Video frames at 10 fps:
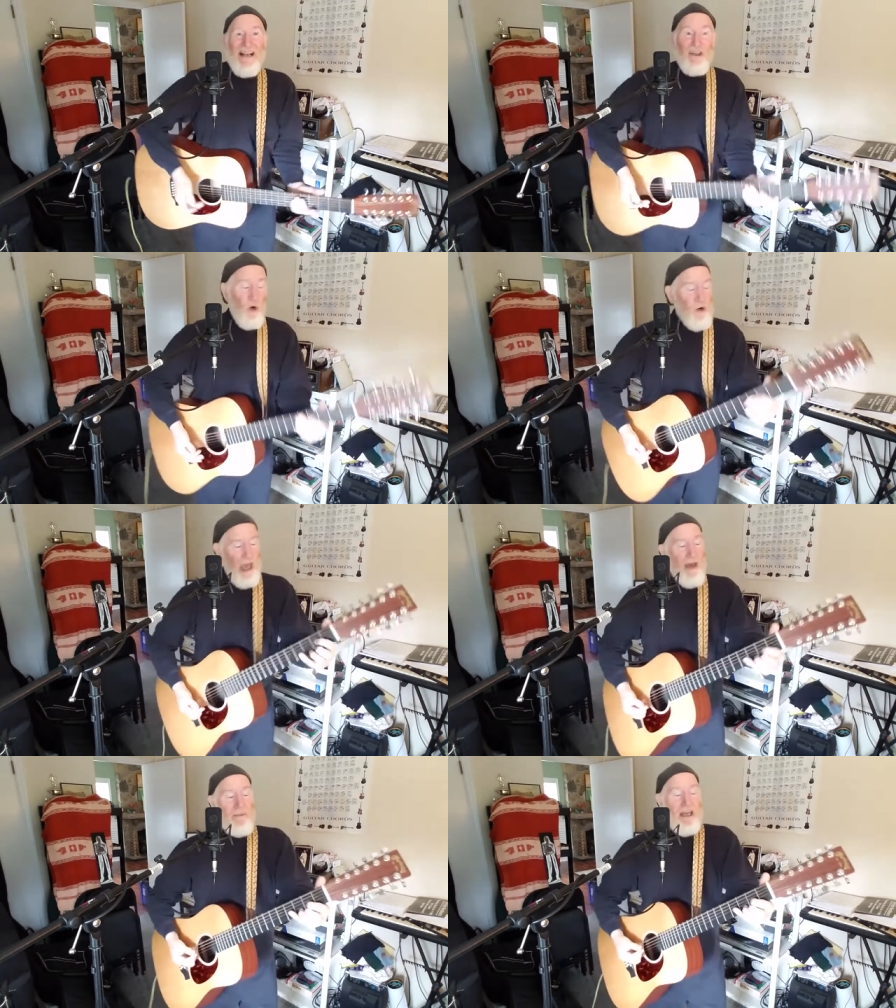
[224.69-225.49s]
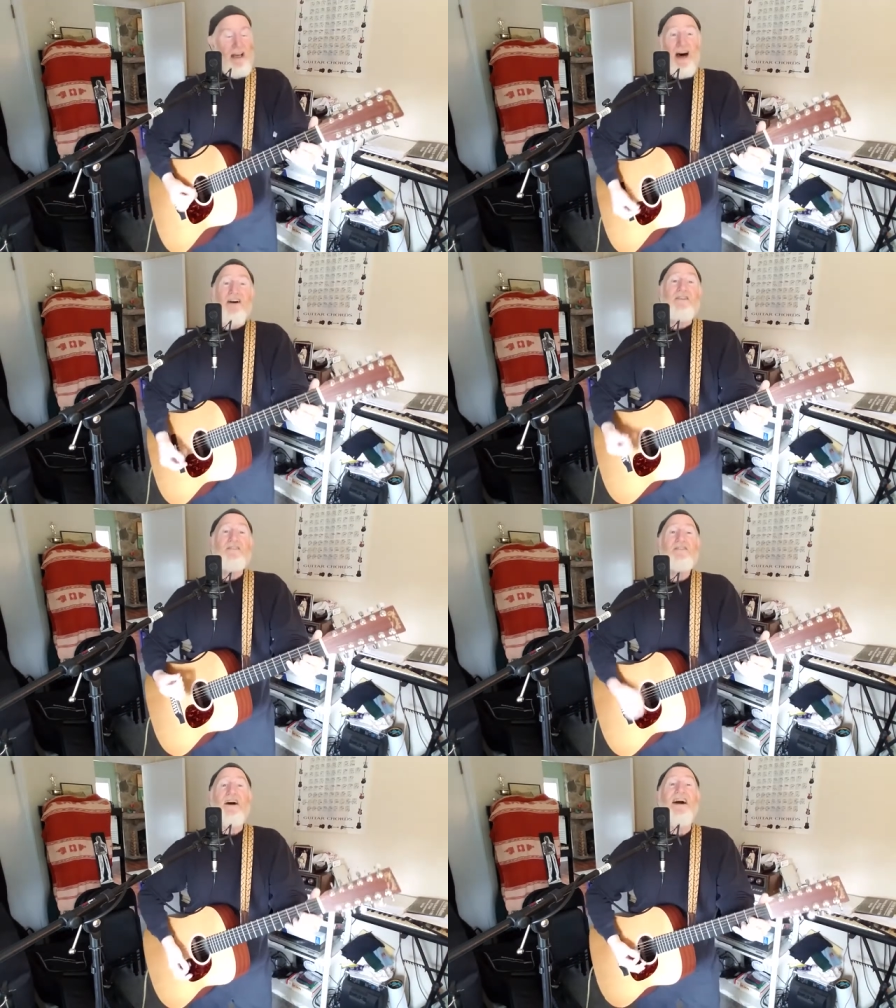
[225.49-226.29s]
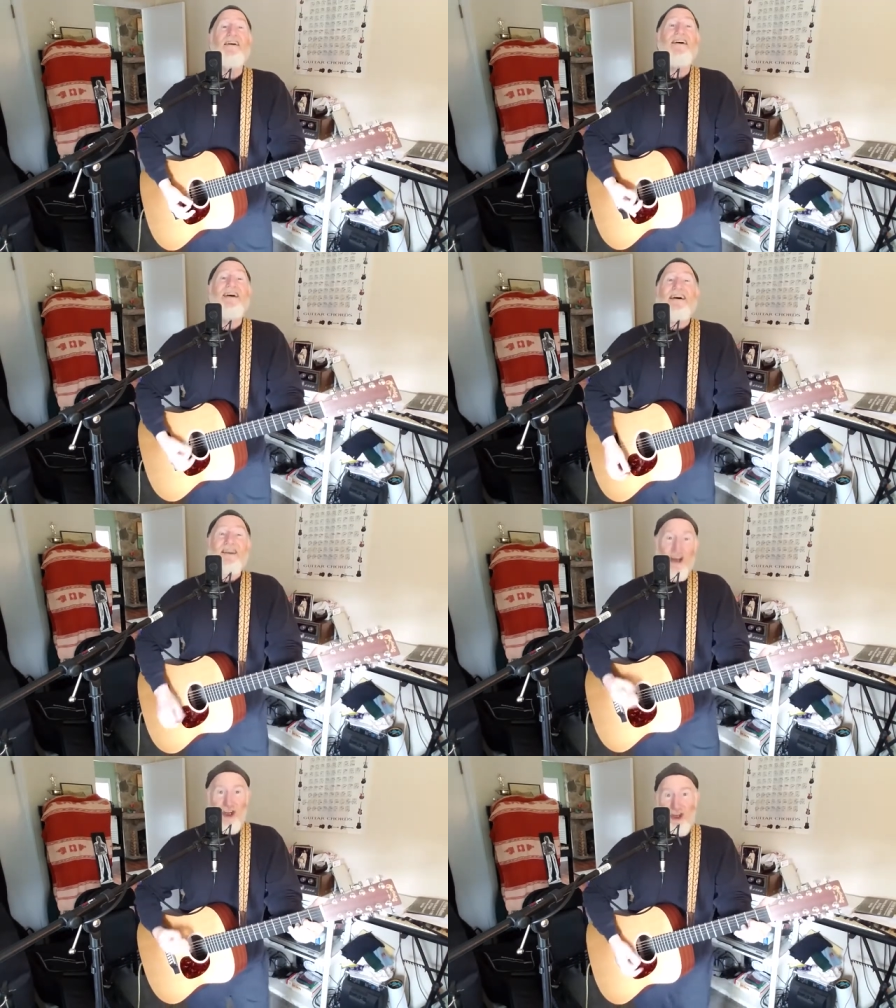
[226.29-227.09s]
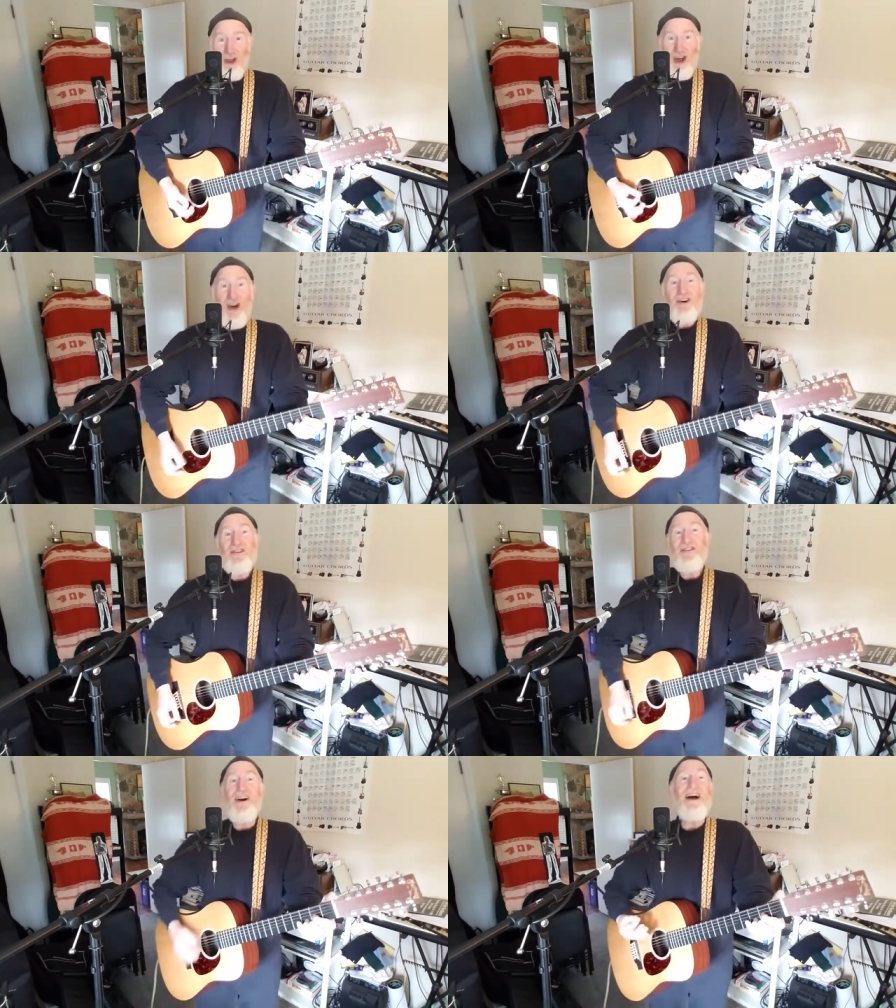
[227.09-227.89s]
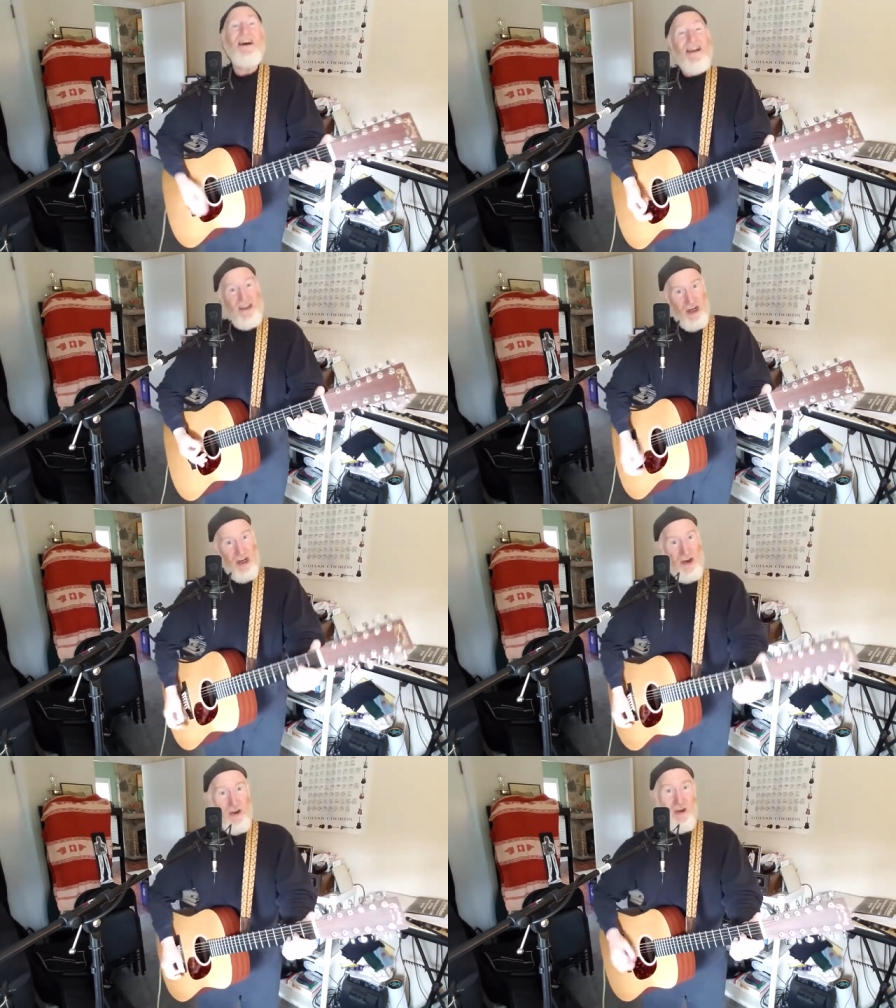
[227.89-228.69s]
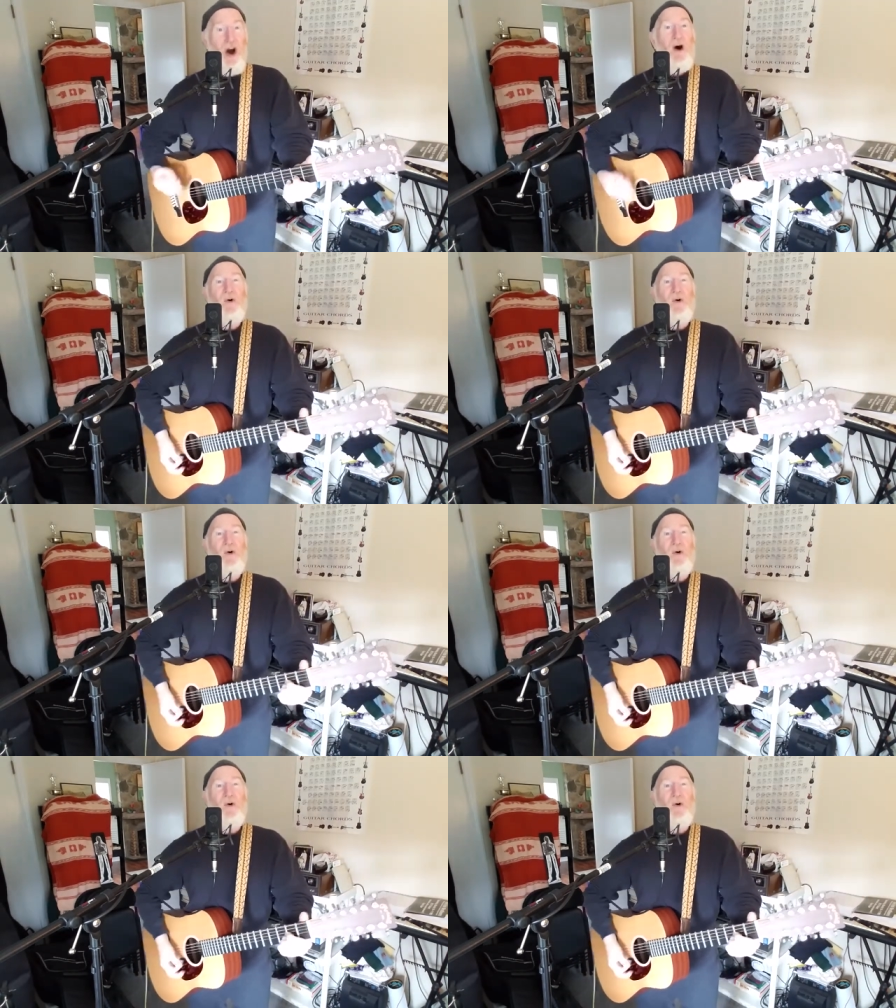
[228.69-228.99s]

So give me love share your love, share your